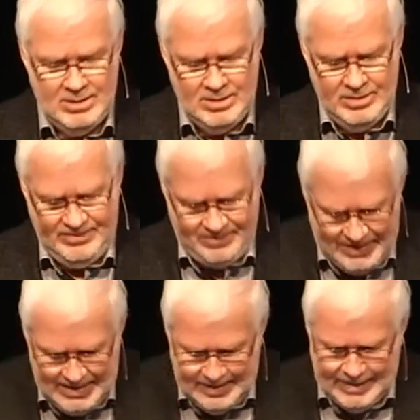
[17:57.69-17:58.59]
who
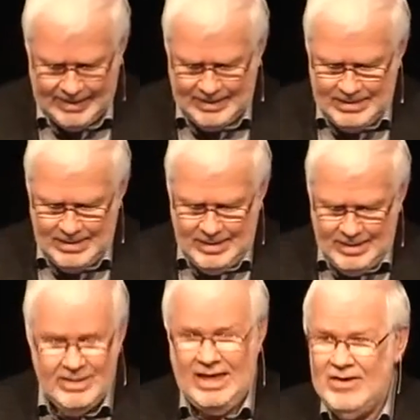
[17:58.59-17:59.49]
feel that
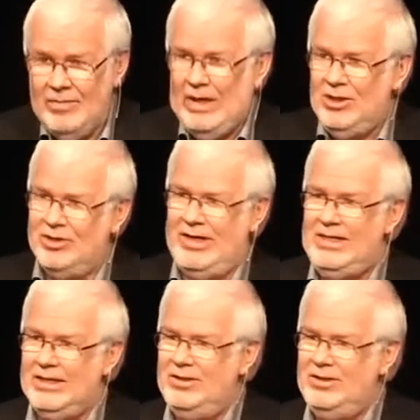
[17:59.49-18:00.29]
they have been treated